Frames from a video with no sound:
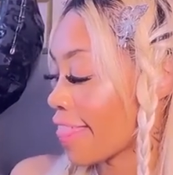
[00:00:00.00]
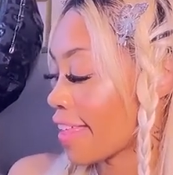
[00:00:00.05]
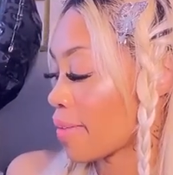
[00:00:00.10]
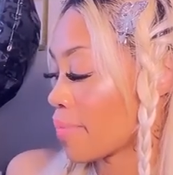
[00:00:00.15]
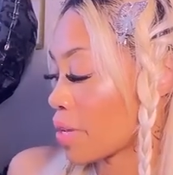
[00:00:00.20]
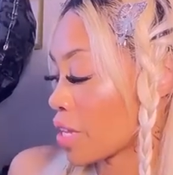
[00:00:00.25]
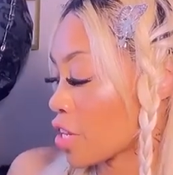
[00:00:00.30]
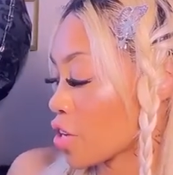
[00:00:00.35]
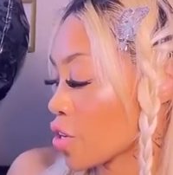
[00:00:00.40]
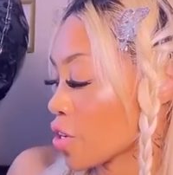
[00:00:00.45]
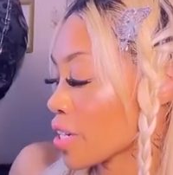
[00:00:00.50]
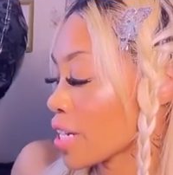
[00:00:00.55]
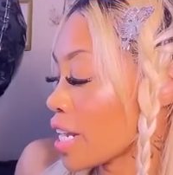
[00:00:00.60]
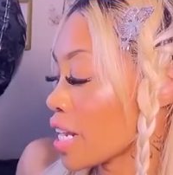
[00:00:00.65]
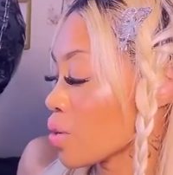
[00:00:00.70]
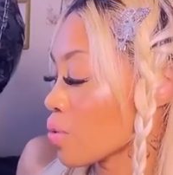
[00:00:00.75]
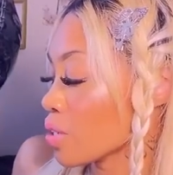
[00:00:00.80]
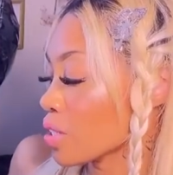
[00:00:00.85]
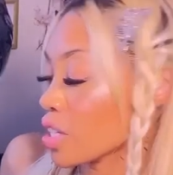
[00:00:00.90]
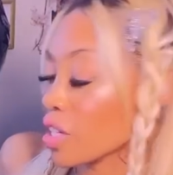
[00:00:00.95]
But you're
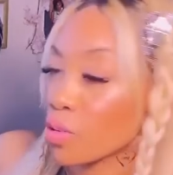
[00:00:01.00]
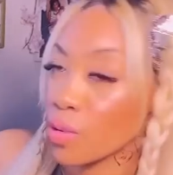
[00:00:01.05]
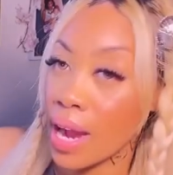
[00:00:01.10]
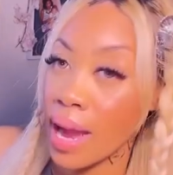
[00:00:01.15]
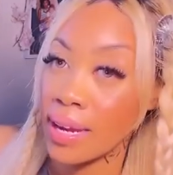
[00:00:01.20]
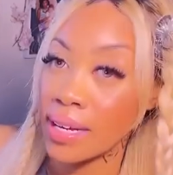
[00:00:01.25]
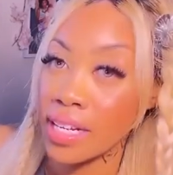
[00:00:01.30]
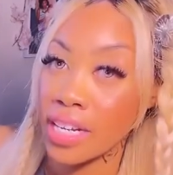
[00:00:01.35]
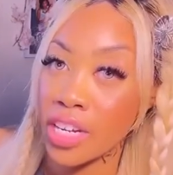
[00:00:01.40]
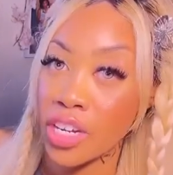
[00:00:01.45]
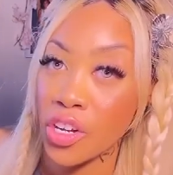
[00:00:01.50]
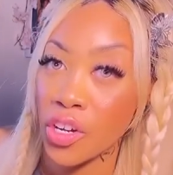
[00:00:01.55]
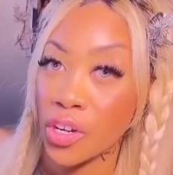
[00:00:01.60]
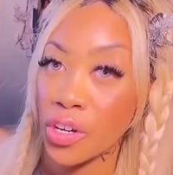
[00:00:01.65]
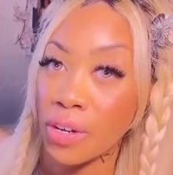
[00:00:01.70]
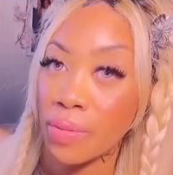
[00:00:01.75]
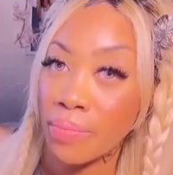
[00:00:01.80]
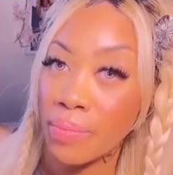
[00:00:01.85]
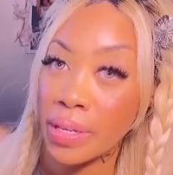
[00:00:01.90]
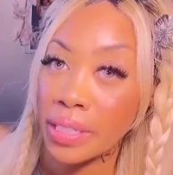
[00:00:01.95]
getting really grounded in your
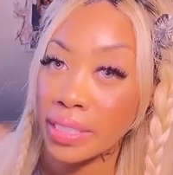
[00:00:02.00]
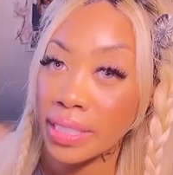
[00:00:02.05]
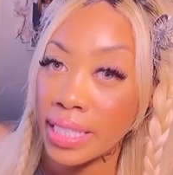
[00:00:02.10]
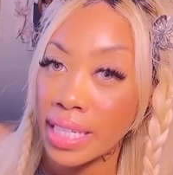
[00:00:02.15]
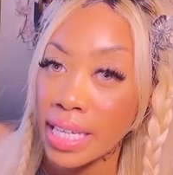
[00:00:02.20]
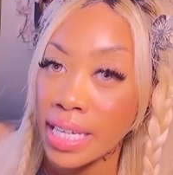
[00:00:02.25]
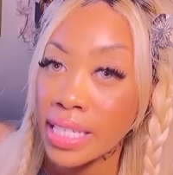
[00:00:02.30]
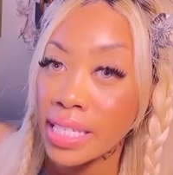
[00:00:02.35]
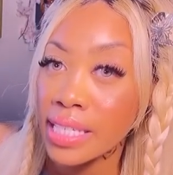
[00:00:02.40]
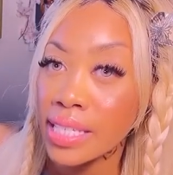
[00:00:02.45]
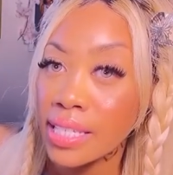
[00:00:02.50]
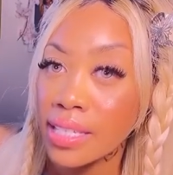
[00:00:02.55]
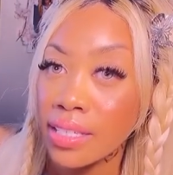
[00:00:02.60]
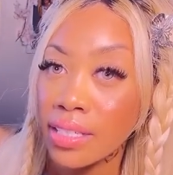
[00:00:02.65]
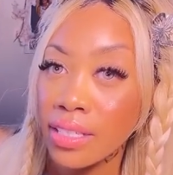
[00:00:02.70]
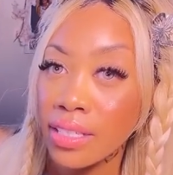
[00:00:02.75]
abilities.